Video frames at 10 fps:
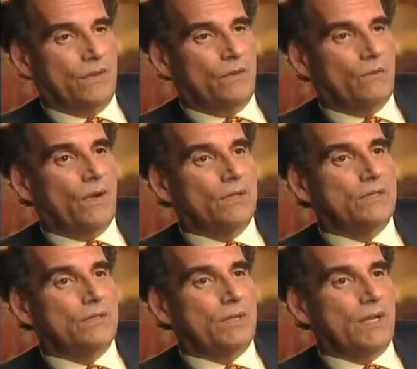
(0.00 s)
wants
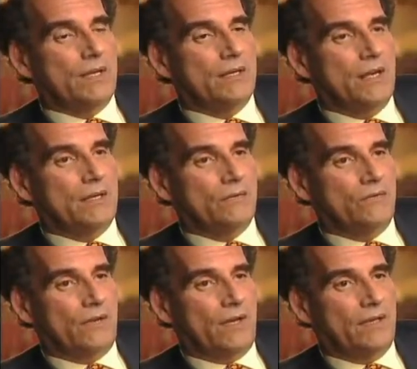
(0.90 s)
to be
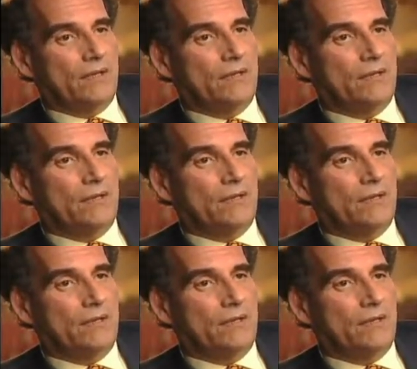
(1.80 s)
identified